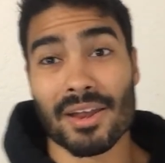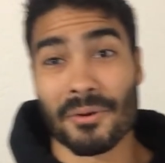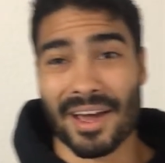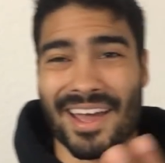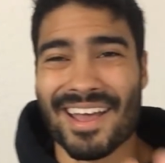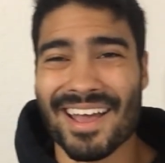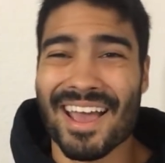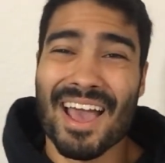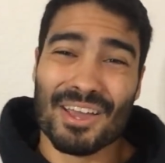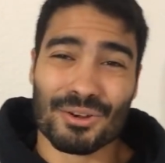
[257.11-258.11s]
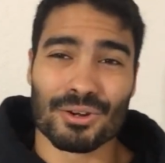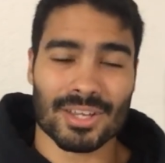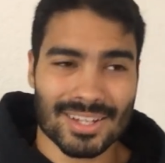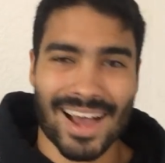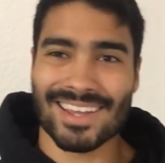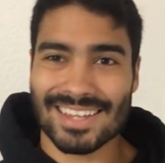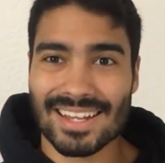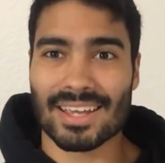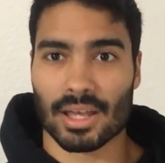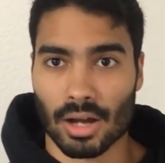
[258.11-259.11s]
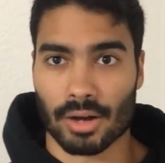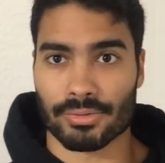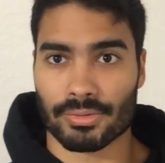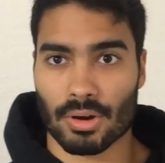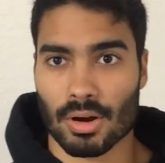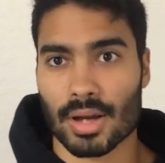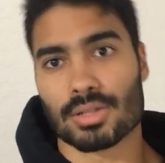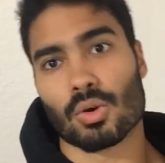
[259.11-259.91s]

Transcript: Anyway, you're not eating enough, all right?